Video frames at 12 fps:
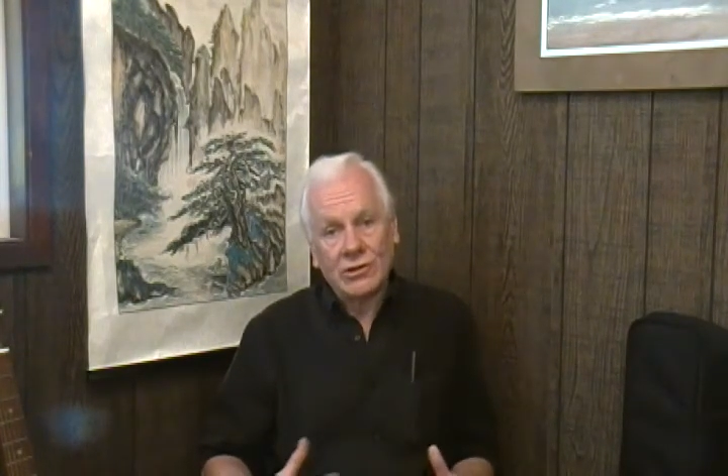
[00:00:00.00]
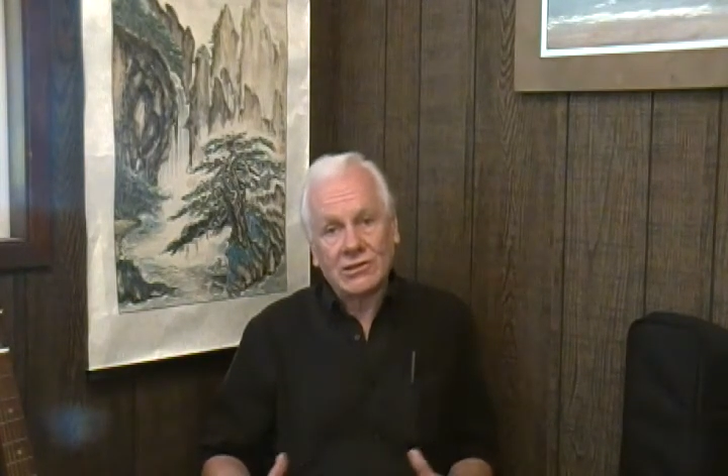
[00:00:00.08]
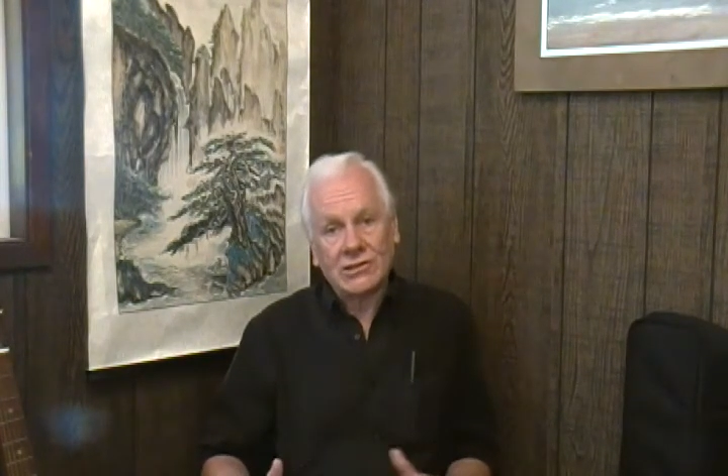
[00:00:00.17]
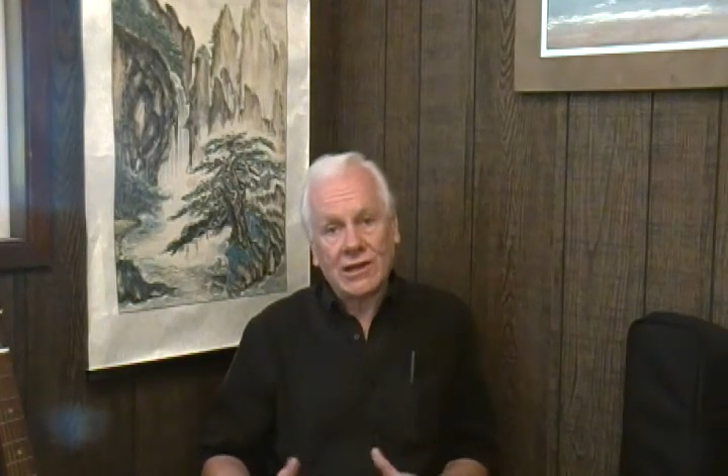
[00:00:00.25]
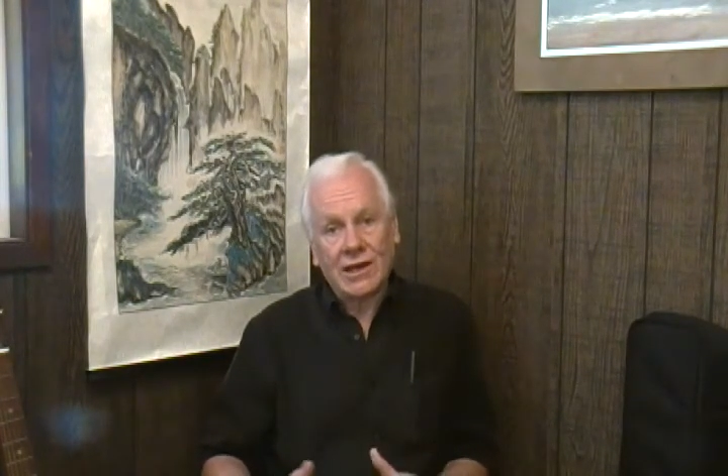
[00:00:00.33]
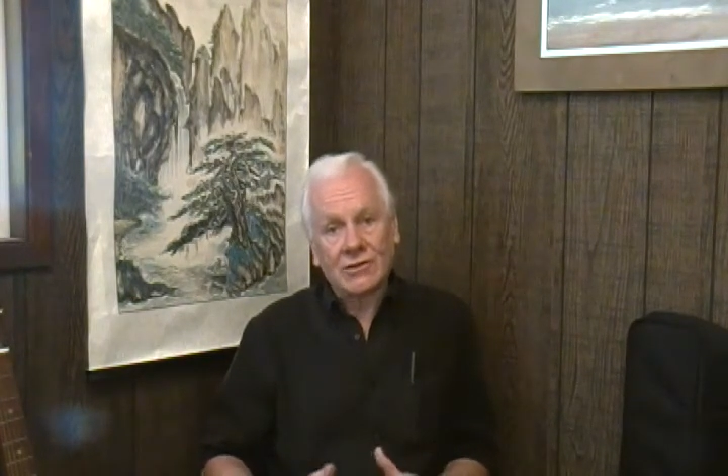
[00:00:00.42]

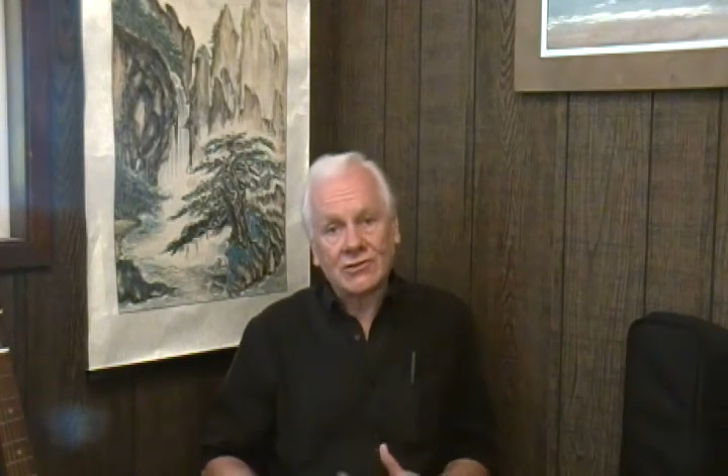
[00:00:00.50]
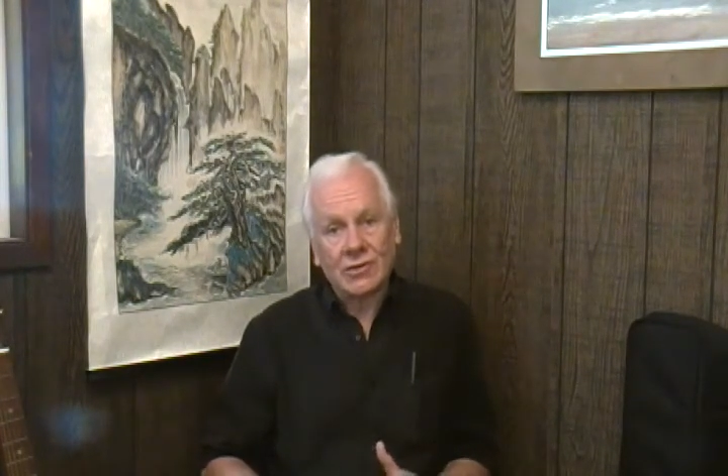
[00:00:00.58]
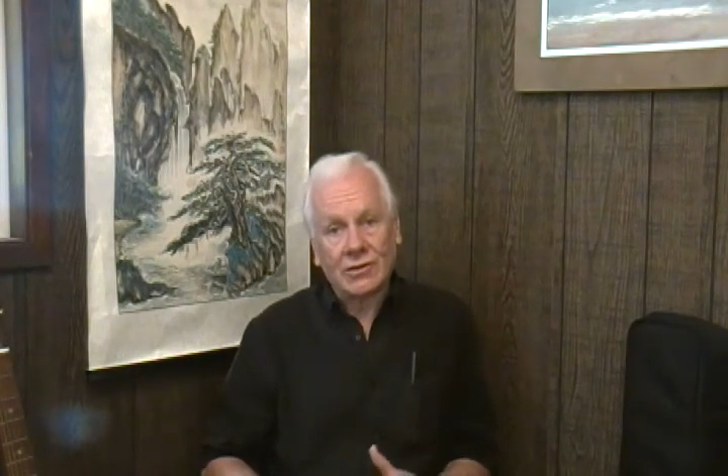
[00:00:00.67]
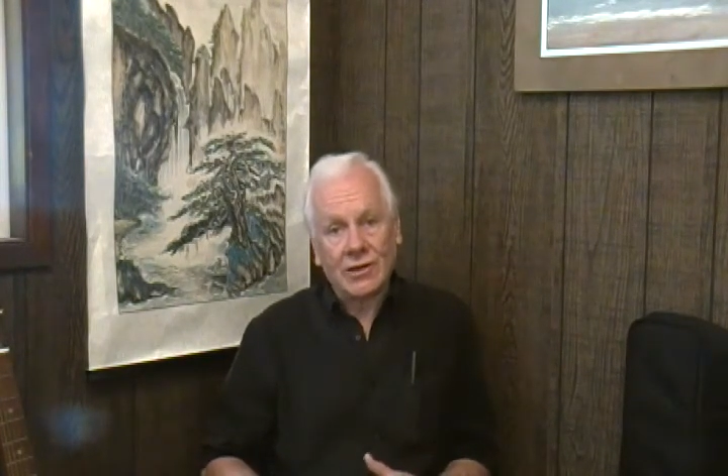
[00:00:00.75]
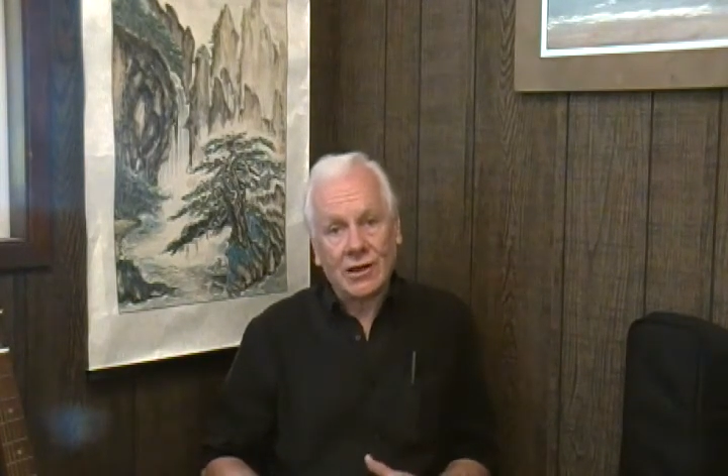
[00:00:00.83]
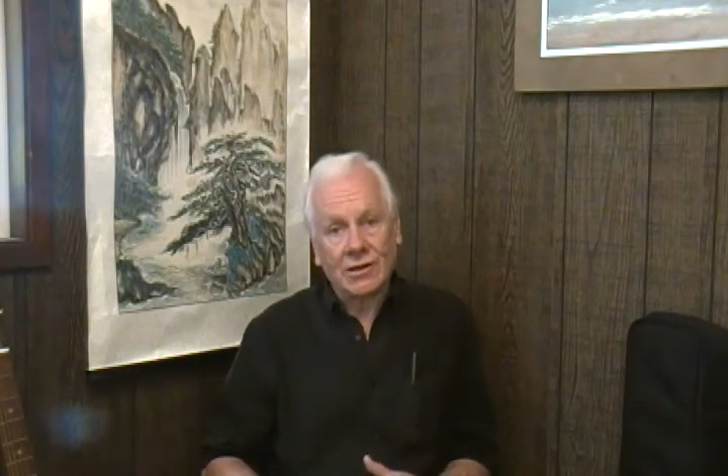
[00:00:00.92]
reset
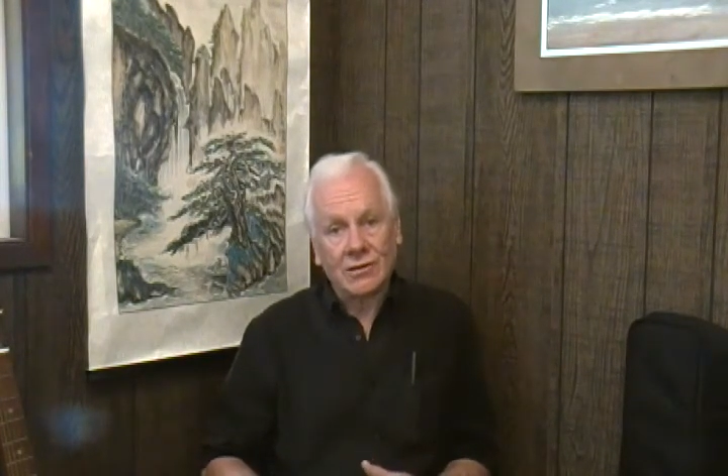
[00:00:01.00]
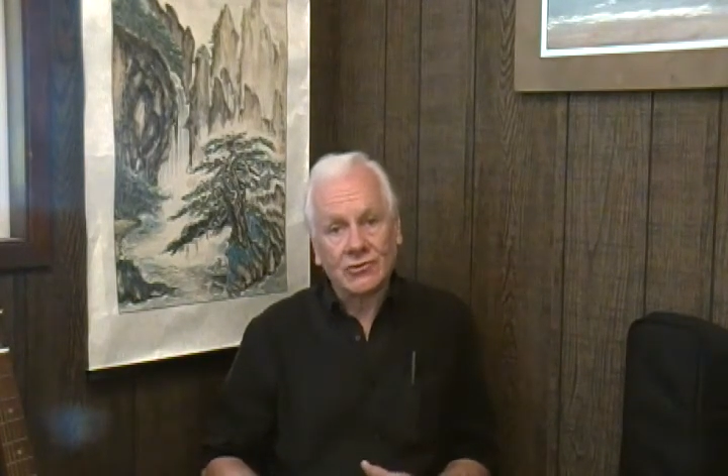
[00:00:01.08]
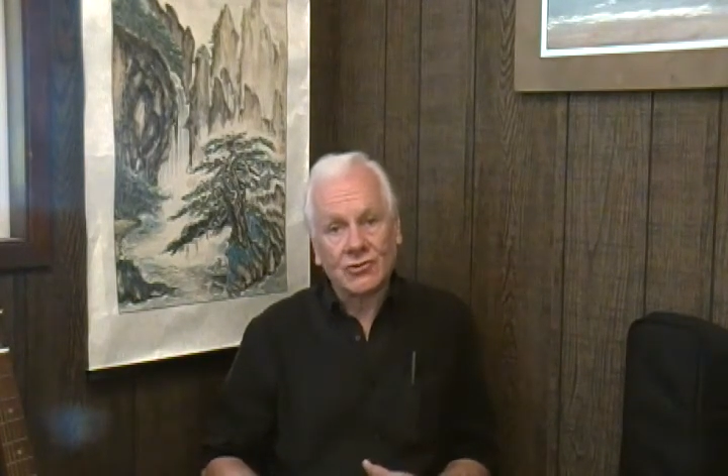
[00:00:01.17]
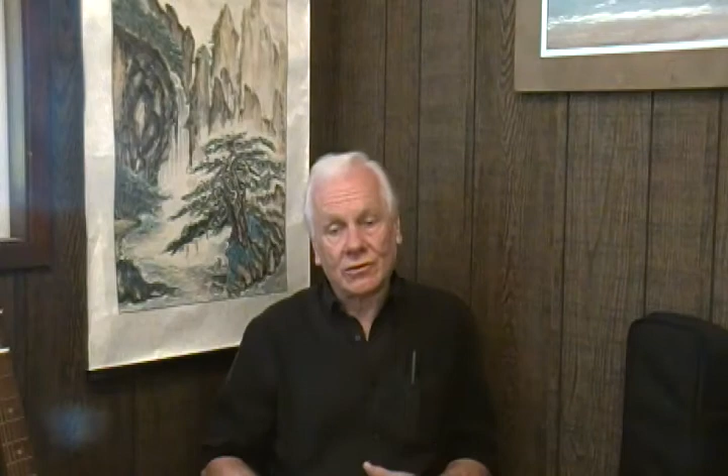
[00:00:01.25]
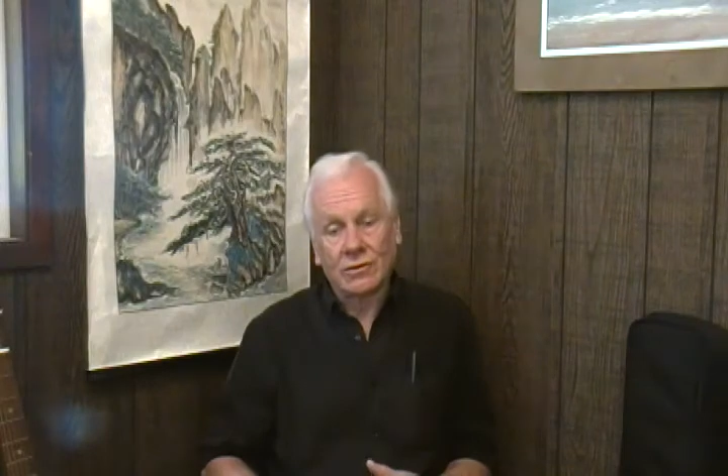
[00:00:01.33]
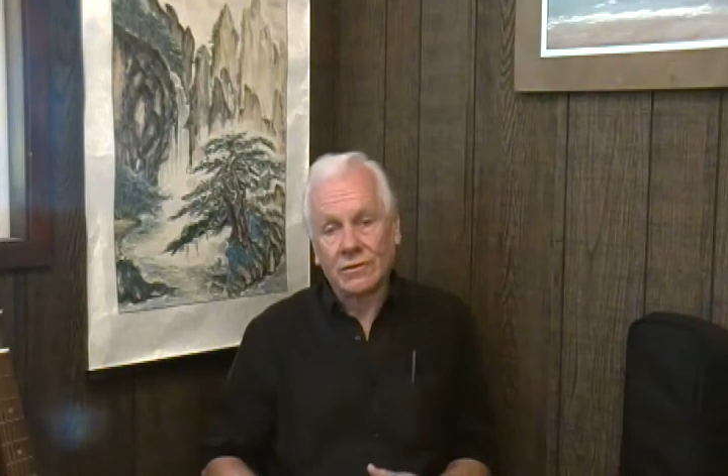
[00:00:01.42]
so they can
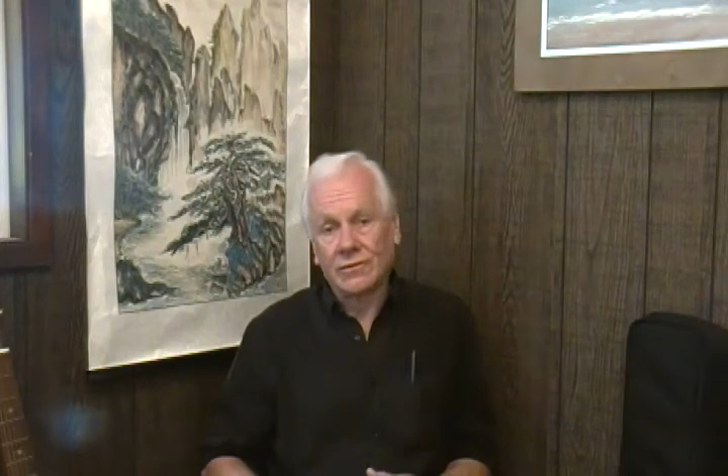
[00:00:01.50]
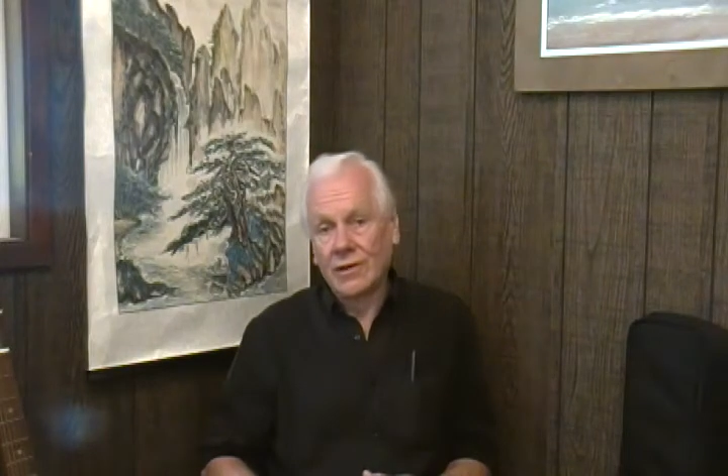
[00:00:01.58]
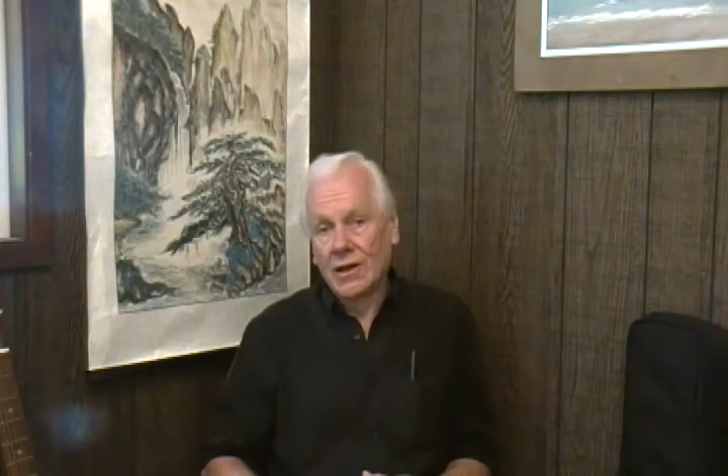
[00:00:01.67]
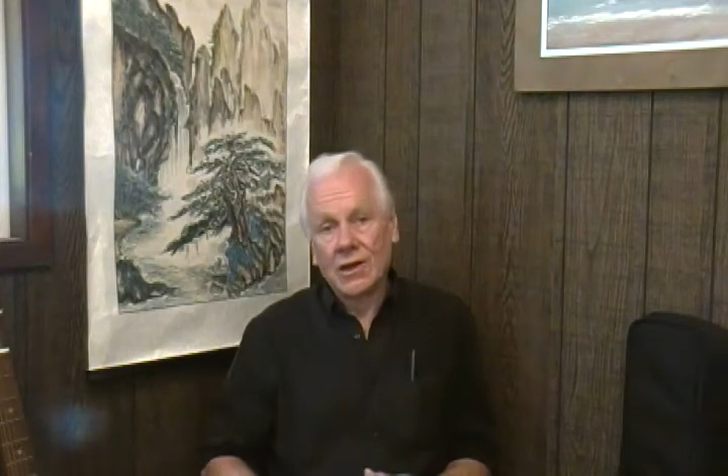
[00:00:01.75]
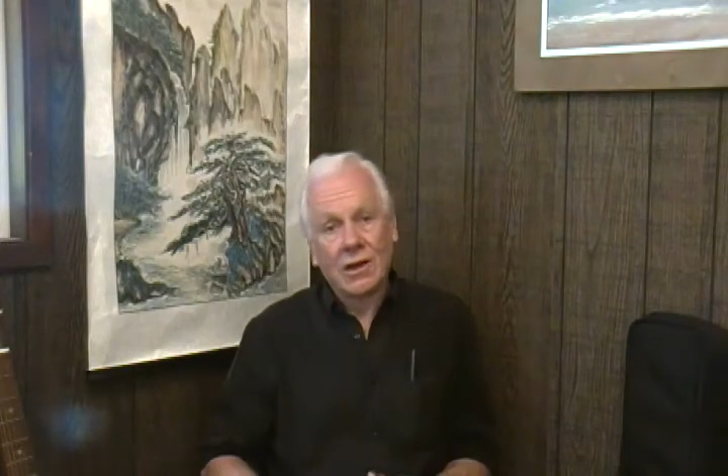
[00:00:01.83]
sort of